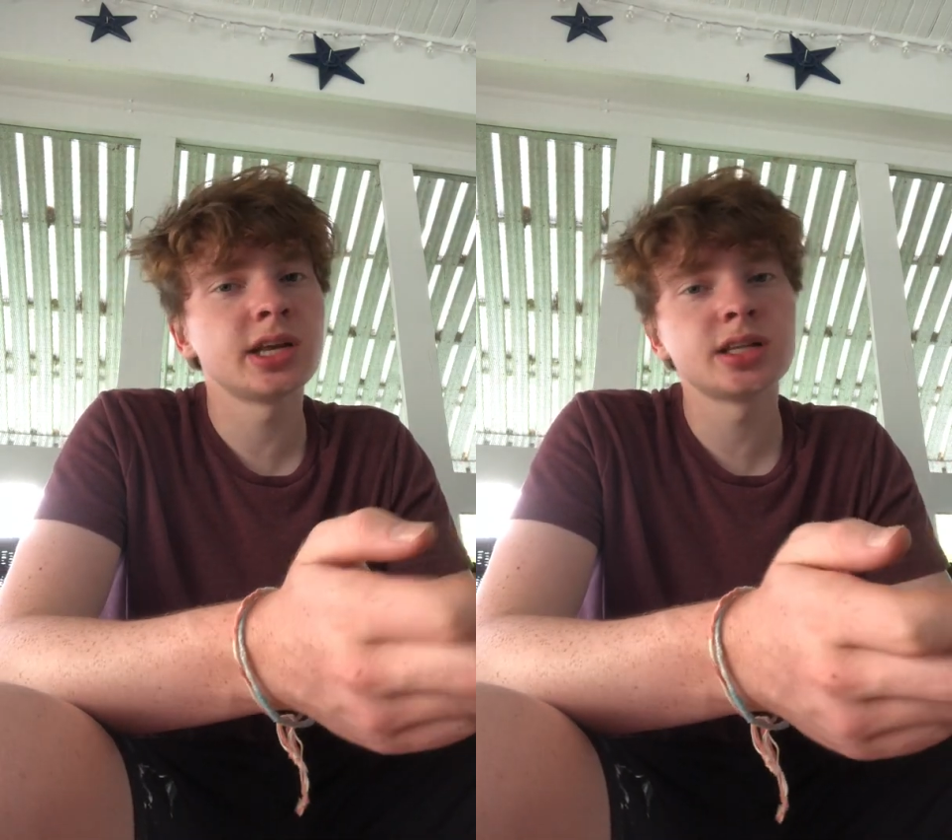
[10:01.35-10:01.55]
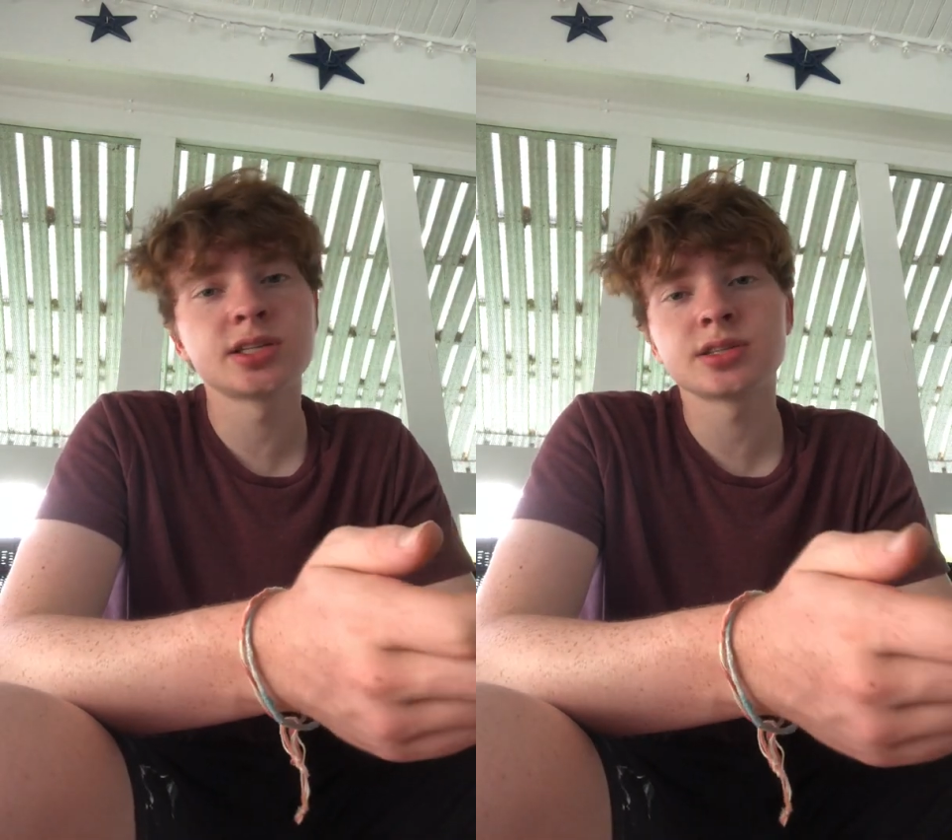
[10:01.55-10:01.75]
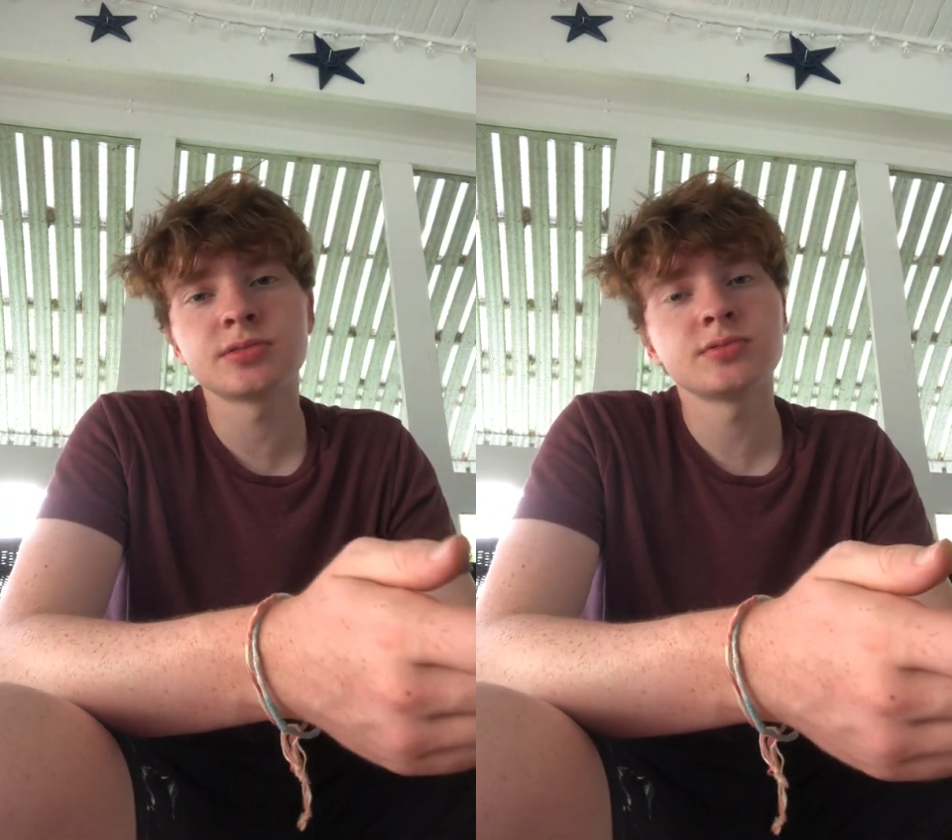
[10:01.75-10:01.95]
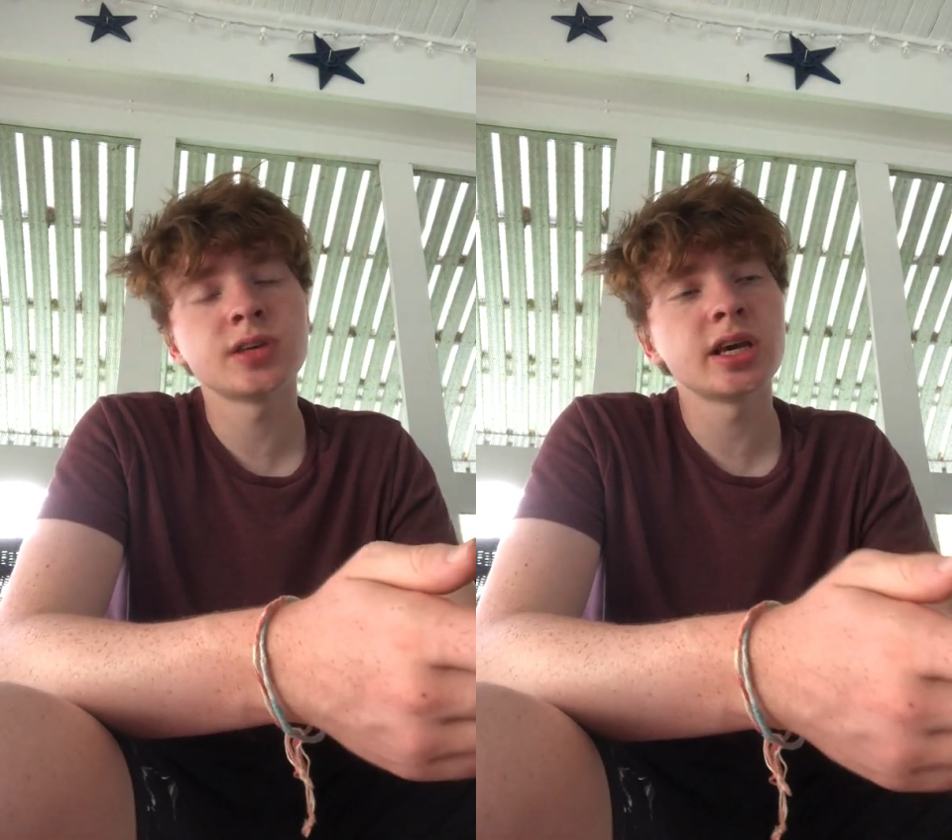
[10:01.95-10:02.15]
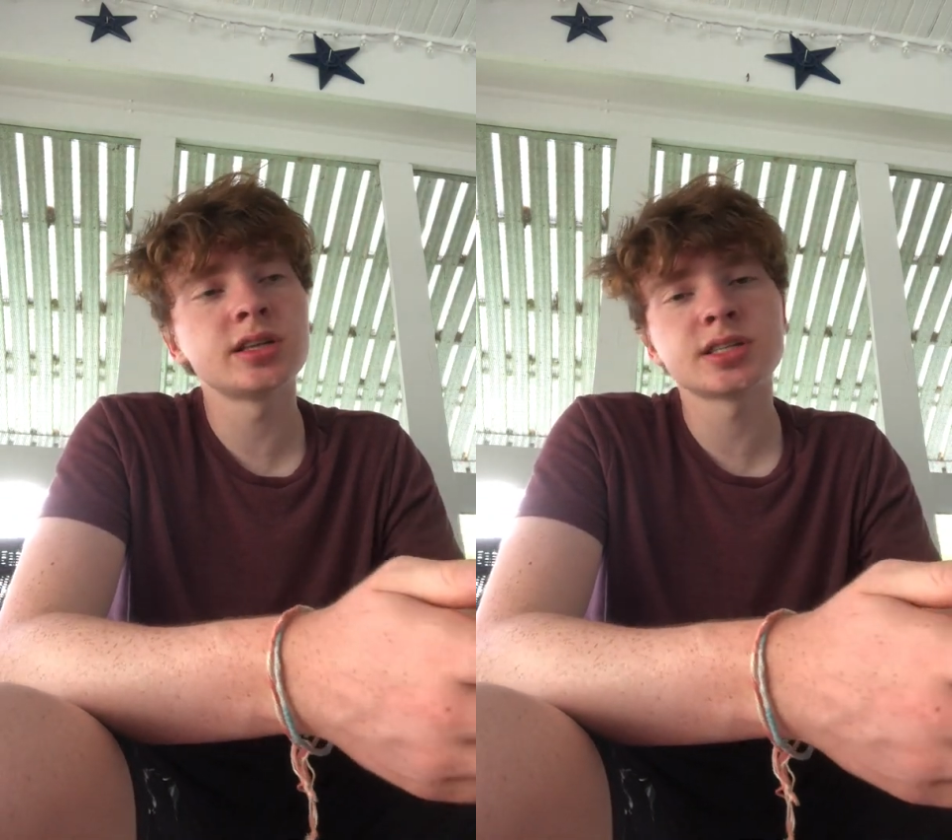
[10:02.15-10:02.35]
and
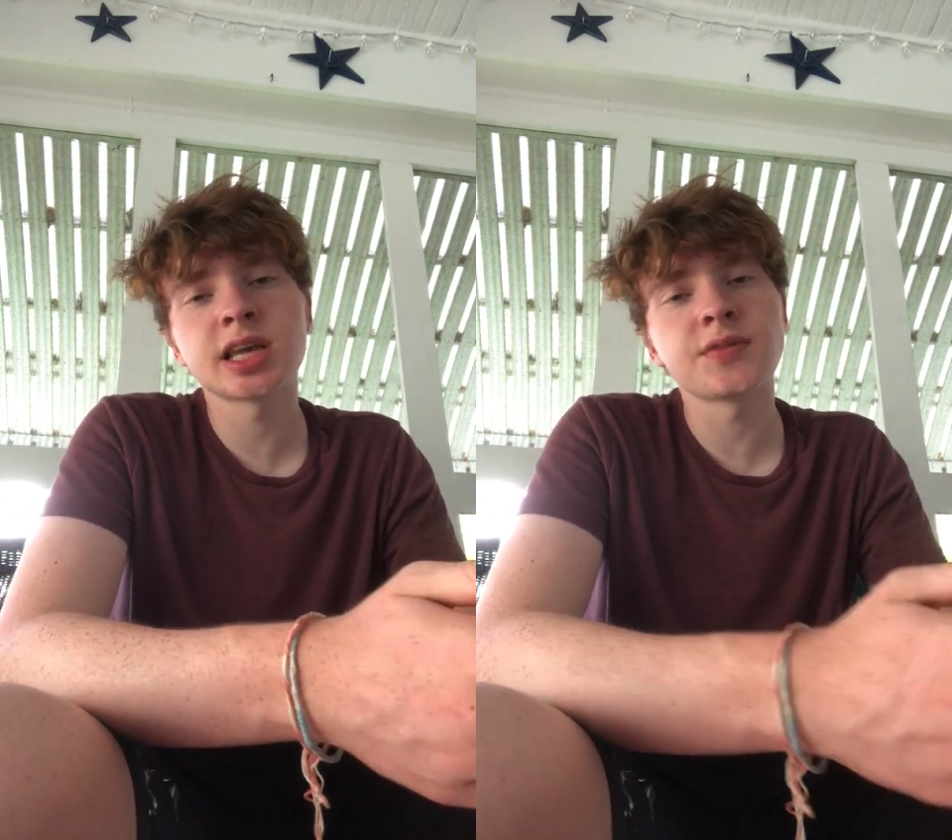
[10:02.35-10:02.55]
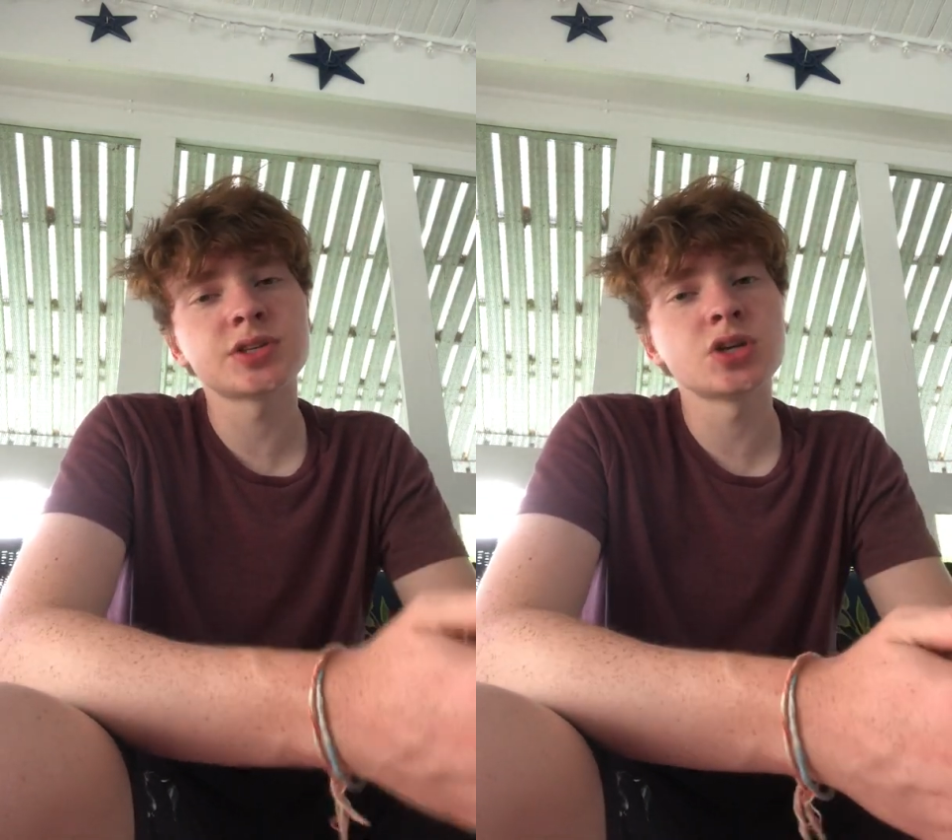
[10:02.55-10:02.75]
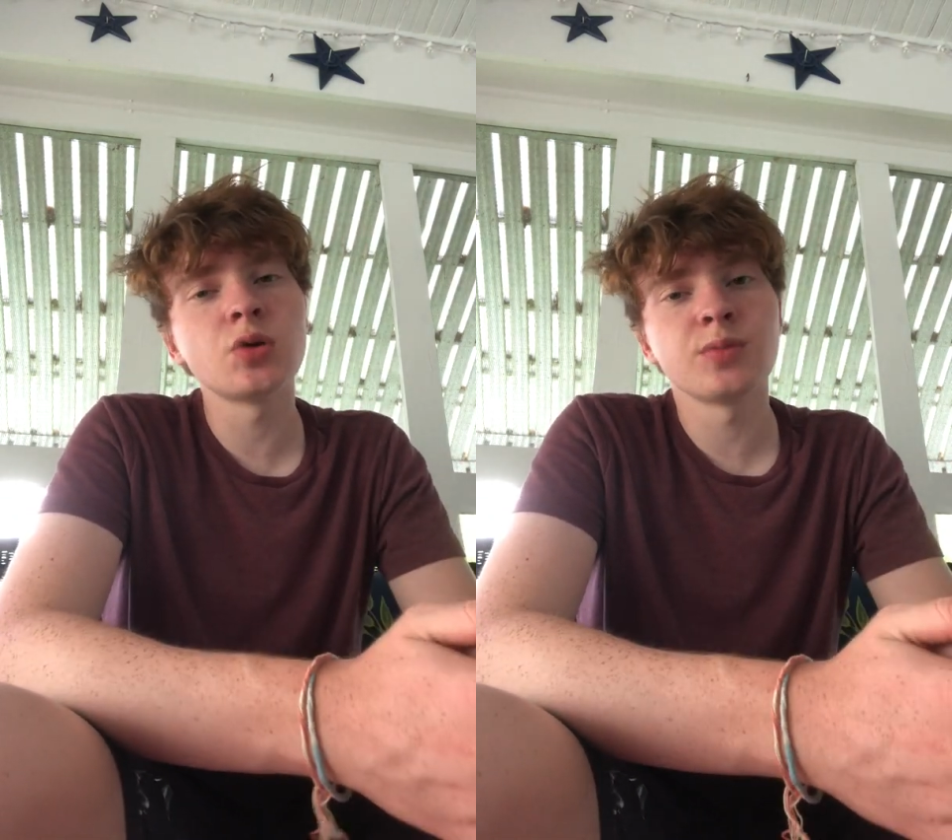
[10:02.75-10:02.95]
it saves so